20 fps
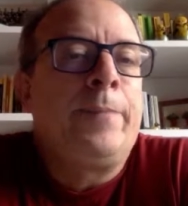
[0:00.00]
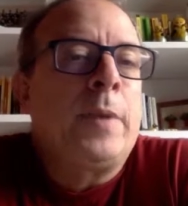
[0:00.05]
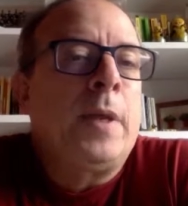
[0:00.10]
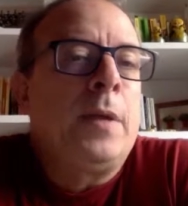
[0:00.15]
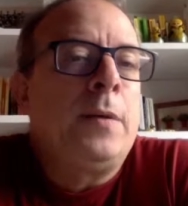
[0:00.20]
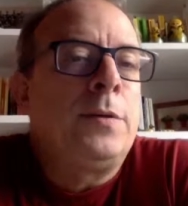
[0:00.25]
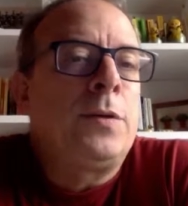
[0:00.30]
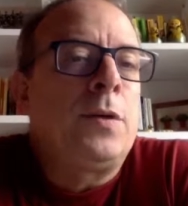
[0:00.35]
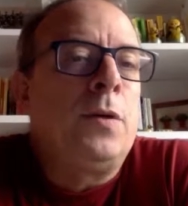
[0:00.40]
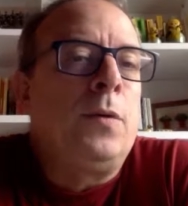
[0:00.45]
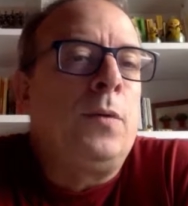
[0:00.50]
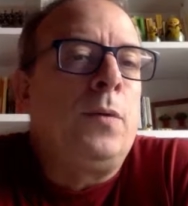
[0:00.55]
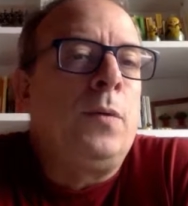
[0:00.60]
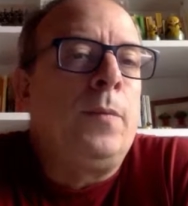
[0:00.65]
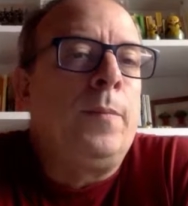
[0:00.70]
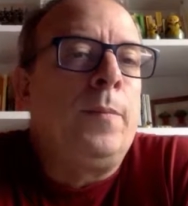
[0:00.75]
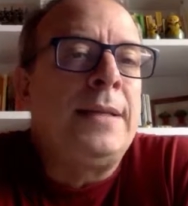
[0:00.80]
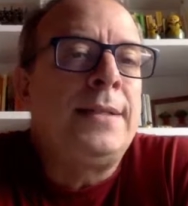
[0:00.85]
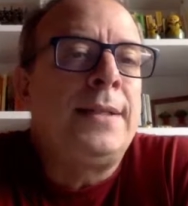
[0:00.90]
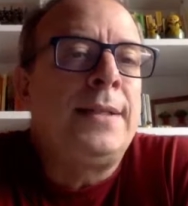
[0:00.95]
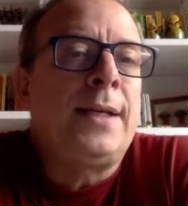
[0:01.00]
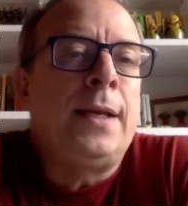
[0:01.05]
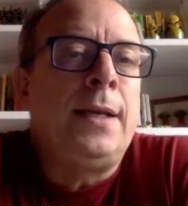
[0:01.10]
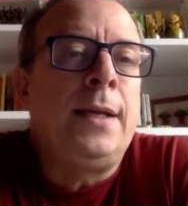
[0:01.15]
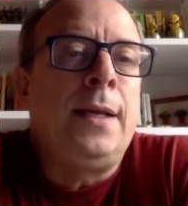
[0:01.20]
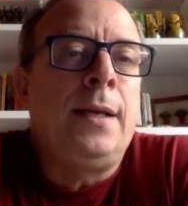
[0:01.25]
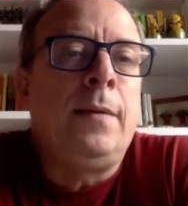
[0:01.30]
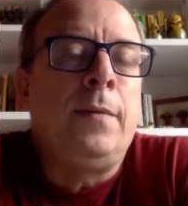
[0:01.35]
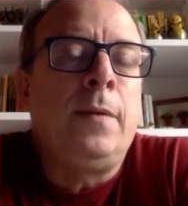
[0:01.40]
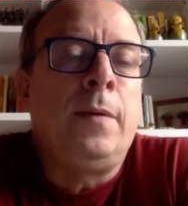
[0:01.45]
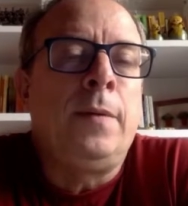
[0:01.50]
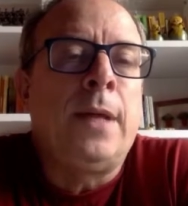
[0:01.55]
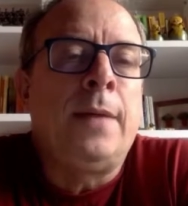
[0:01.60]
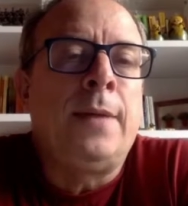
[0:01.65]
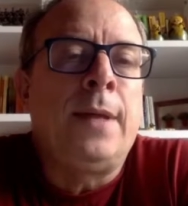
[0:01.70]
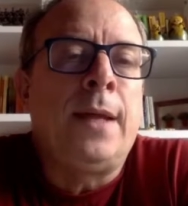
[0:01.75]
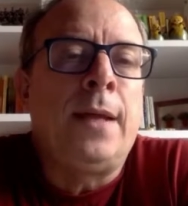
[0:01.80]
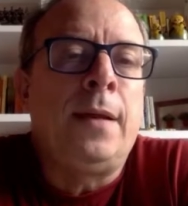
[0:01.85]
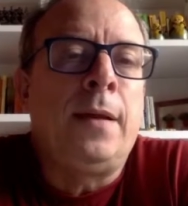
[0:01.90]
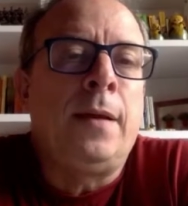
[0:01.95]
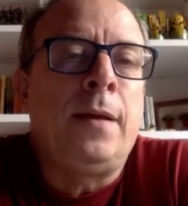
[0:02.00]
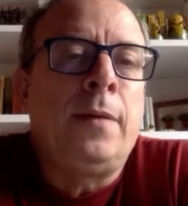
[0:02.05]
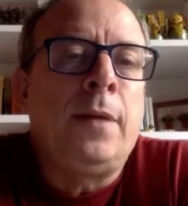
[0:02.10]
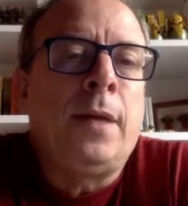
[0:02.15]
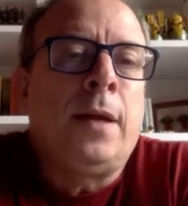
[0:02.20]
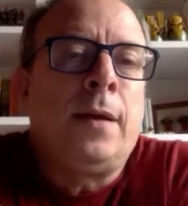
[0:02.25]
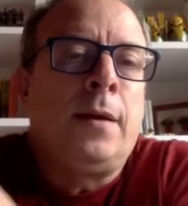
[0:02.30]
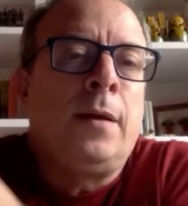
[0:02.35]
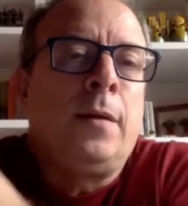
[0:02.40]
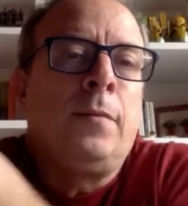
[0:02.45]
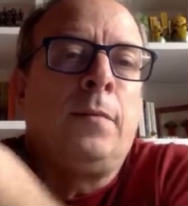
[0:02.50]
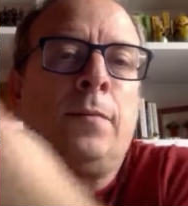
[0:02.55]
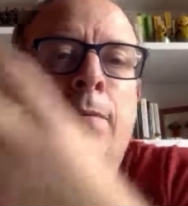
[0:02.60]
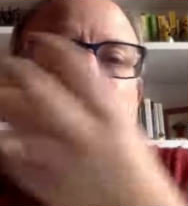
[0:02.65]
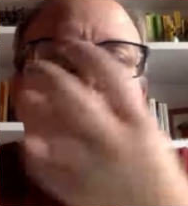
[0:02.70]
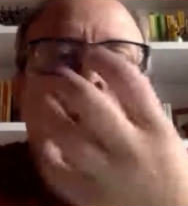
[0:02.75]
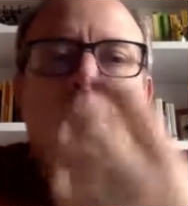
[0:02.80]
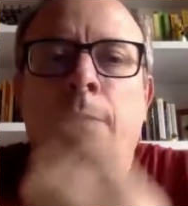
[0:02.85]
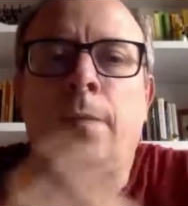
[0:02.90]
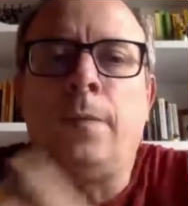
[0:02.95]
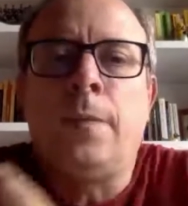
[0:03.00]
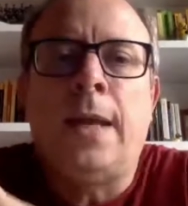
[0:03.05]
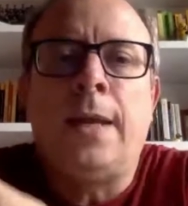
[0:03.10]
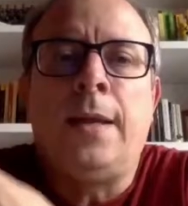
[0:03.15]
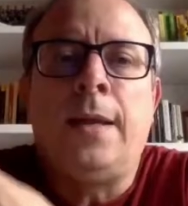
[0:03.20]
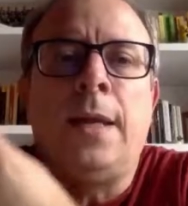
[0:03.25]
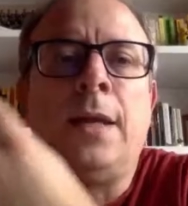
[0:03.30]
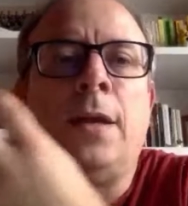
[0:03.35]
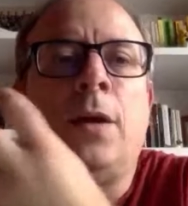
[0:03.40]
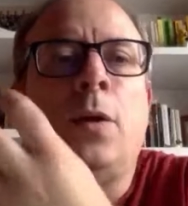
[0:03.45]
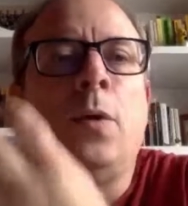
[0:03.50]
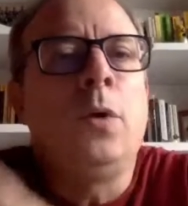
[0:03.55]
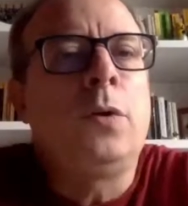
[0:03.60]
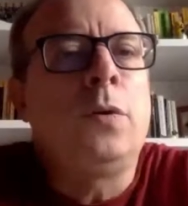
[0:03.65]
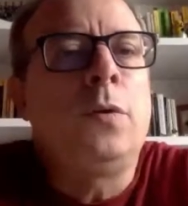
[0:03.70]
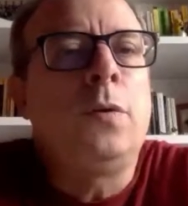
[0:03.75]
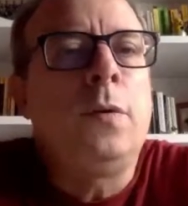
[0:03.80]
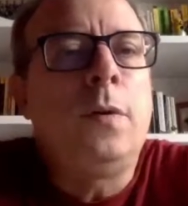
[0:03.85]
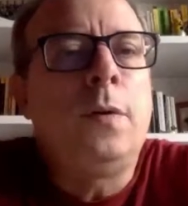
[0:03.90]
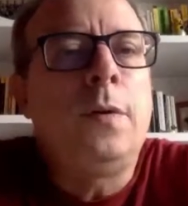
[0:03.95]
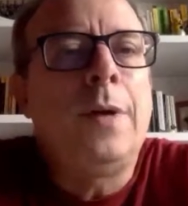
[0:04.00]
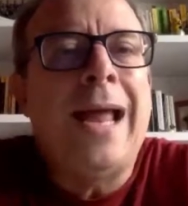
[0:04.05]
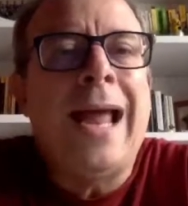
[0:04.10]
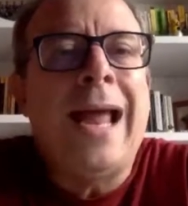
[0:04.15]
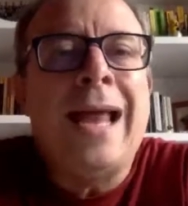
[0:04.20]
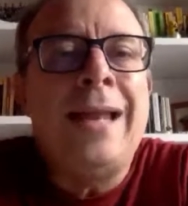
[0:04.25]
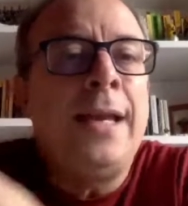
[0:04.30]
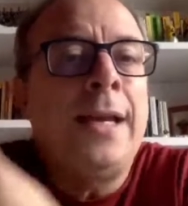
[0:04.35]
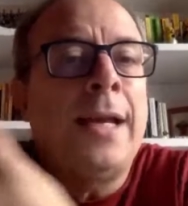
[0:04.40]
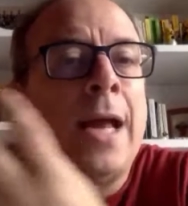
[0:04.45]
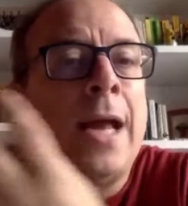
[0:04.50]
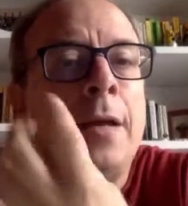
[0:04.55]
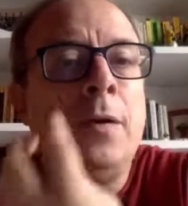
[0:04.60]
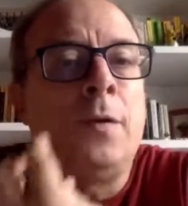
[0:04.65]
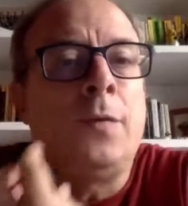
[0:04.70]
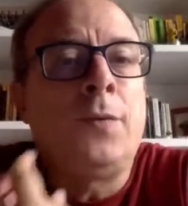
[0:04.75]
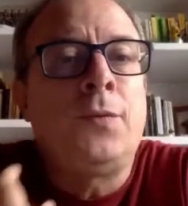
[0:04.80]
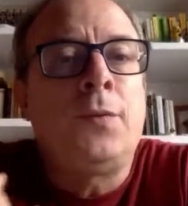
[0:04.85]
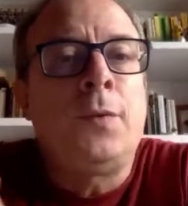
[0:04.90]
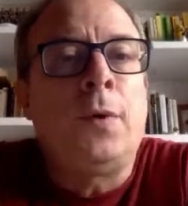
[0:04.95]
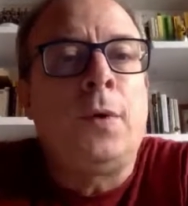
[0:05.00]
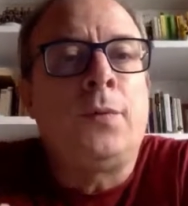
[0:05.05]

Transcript: So basically, they include any kind of